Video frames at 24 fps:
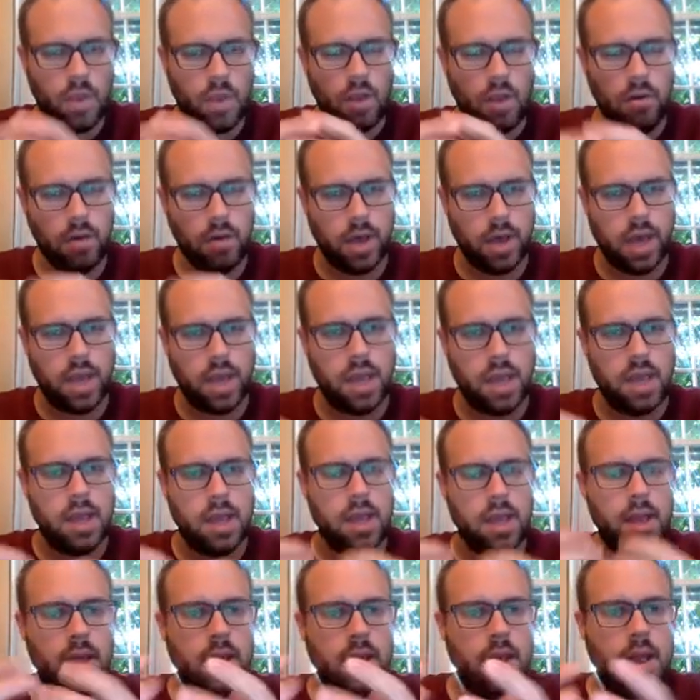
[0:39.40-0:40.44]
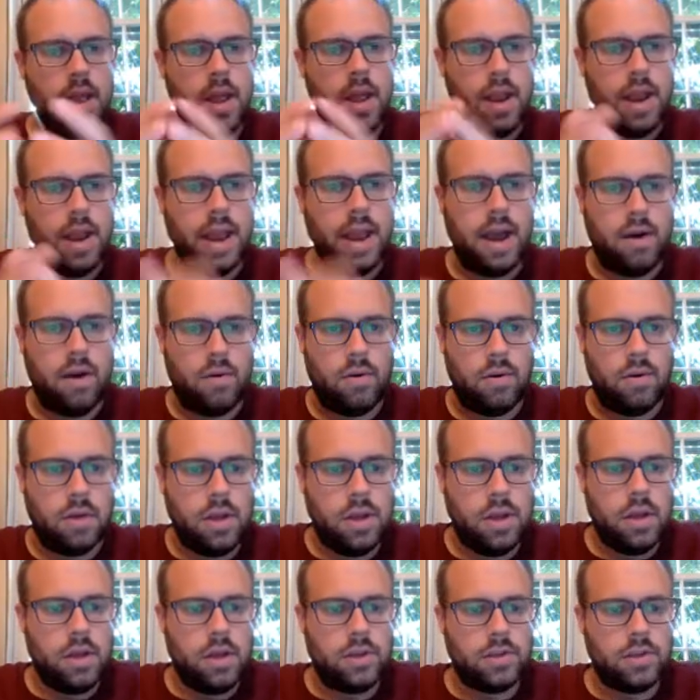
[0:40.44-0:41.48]
Okay. Now,
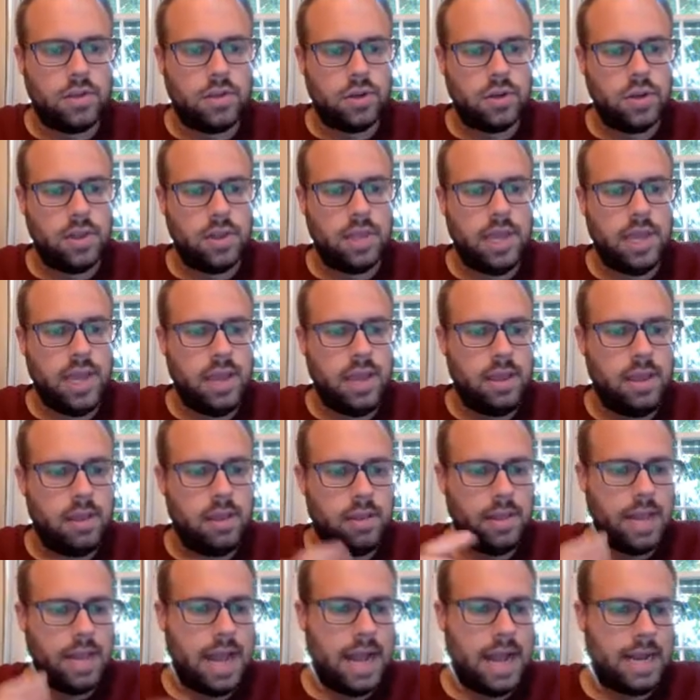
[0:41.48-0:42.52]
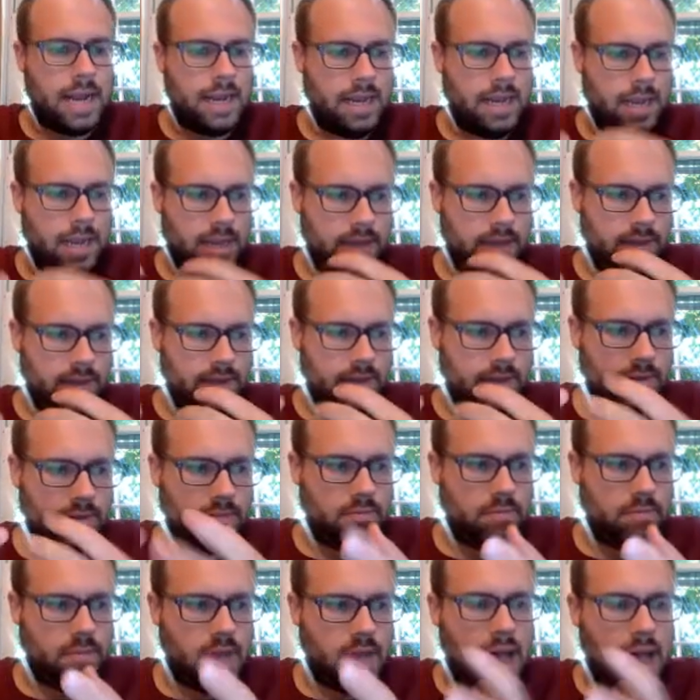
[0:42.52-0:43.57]
certainly that is
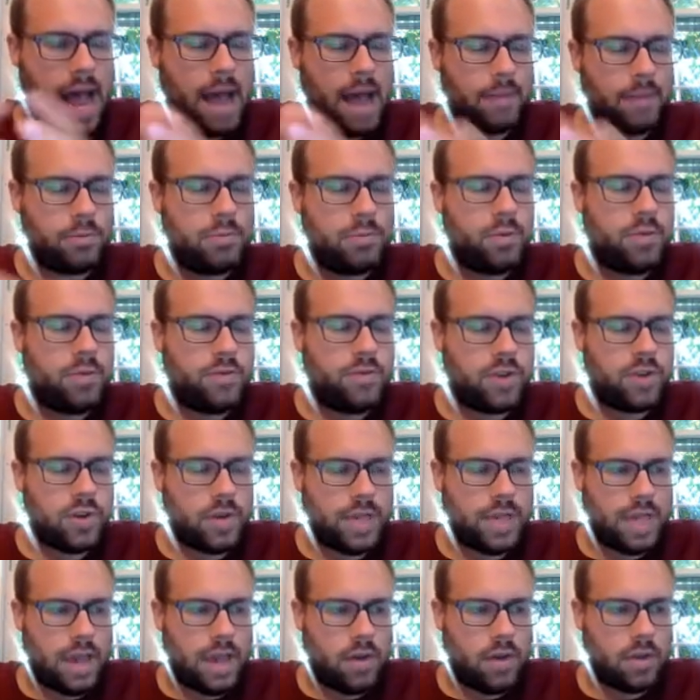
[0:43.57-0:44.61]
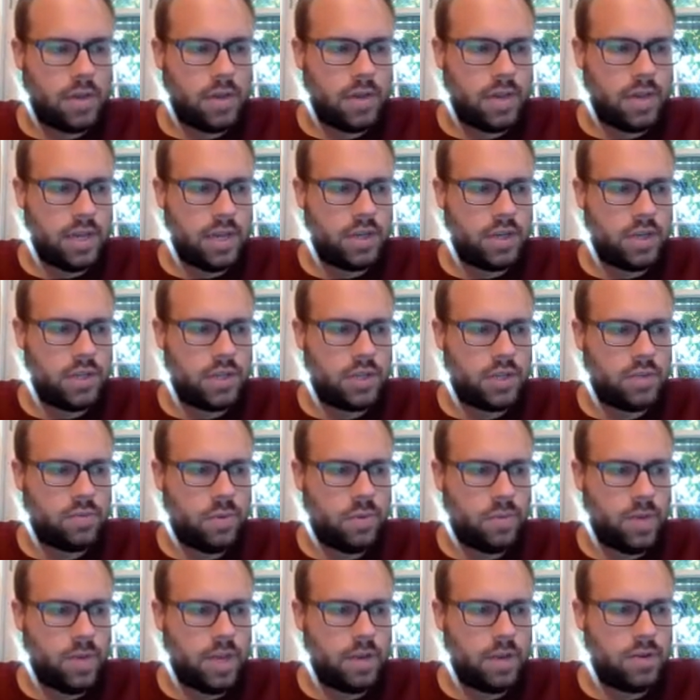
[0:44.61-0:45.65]
optimal for doing calculations
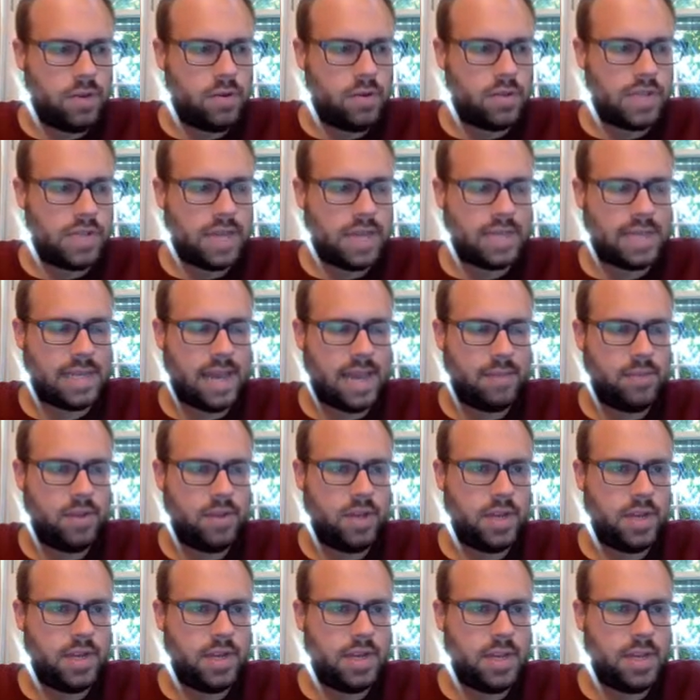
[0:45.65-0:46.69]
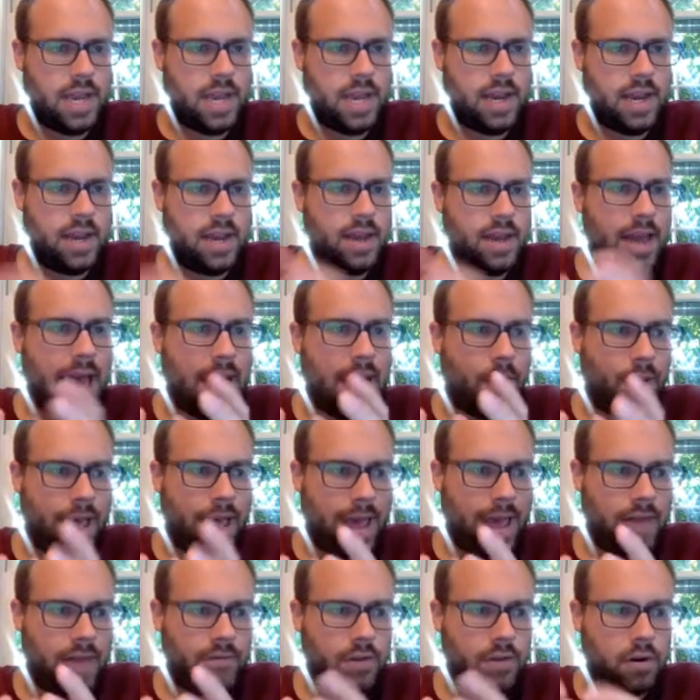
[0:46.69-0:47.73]
when we can use that tabulated data.
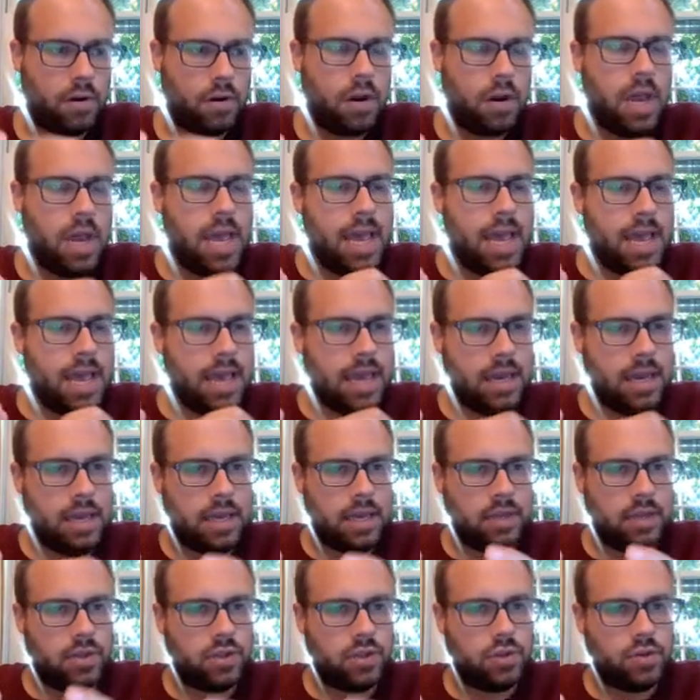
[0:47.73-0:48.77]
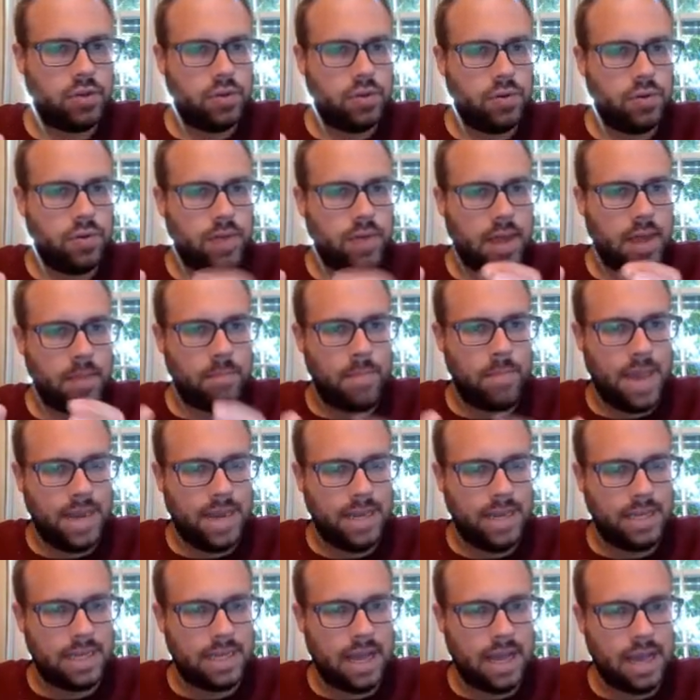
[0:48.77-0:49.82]
However, it is true that
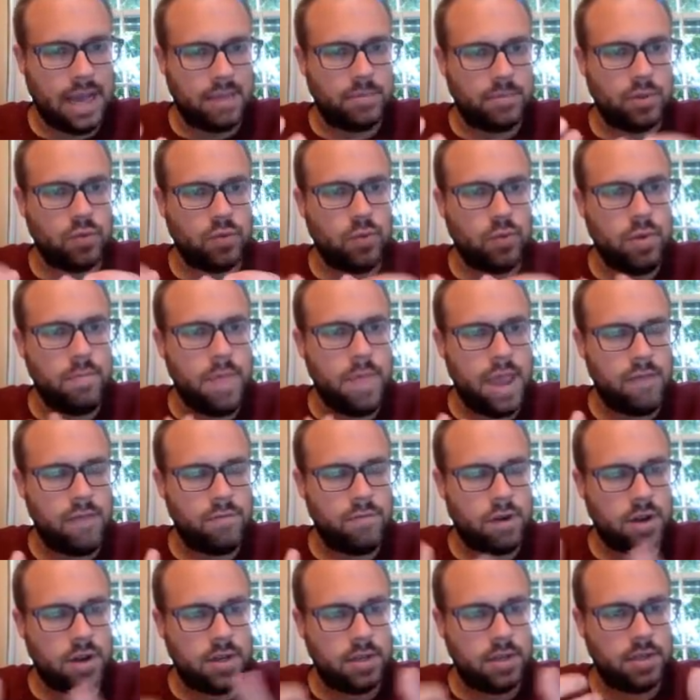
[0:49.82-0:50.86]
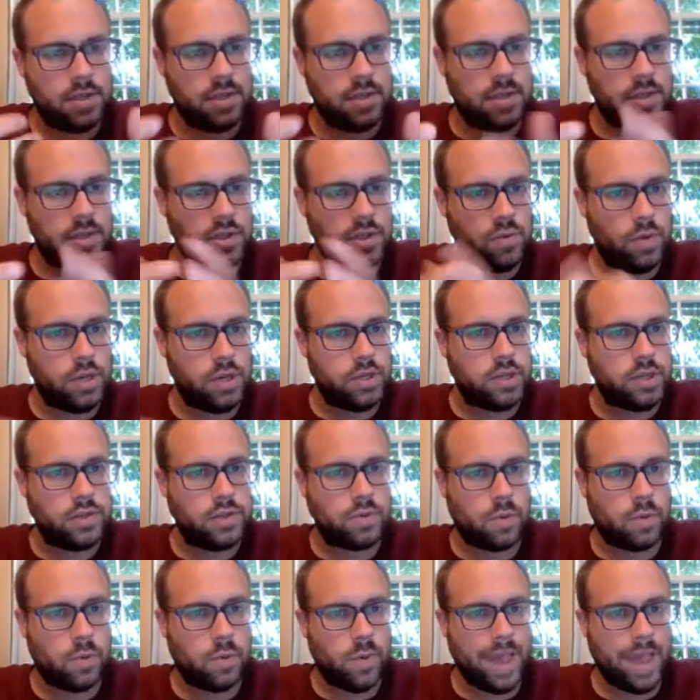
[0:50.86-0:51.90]
many times we may run into
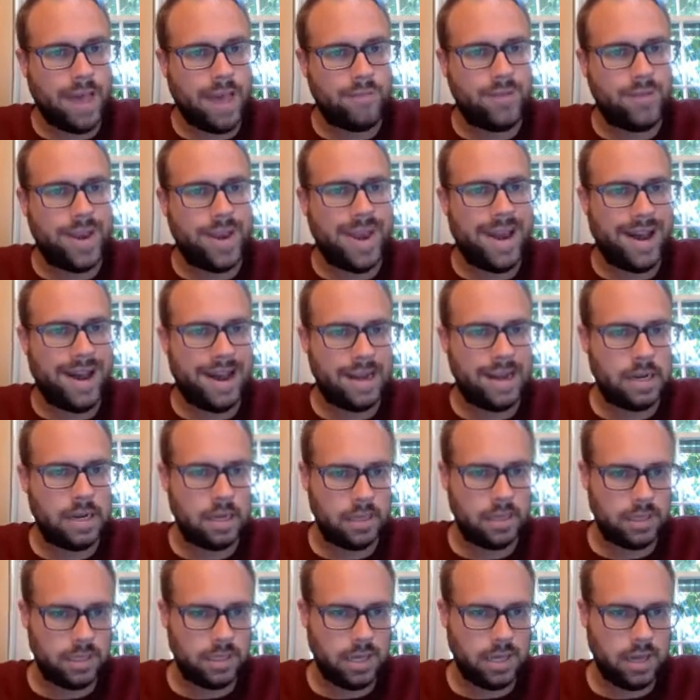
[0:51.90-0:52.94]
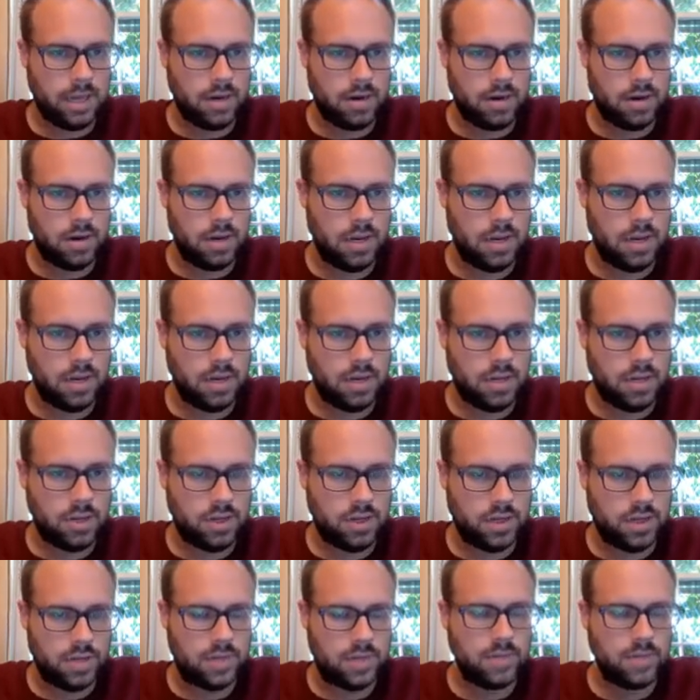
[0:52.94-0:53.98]
situations where we have non-standard
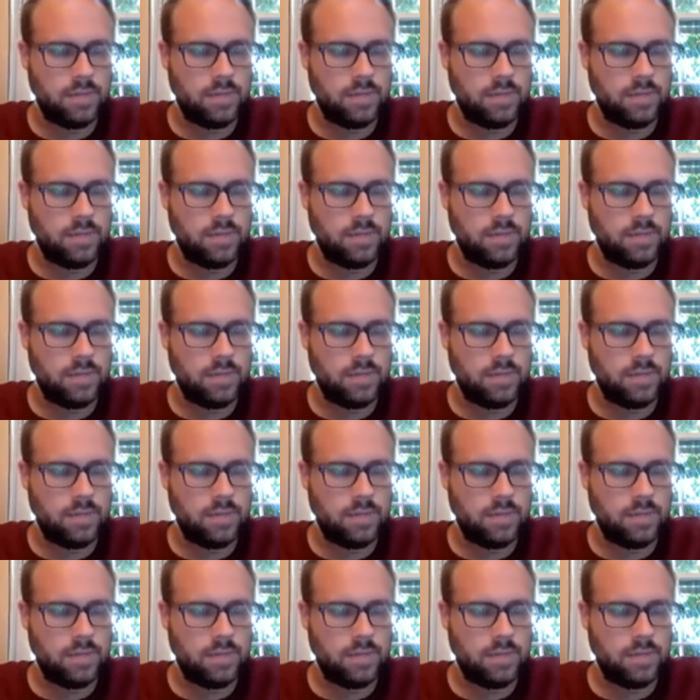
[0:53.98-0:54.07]
conditions.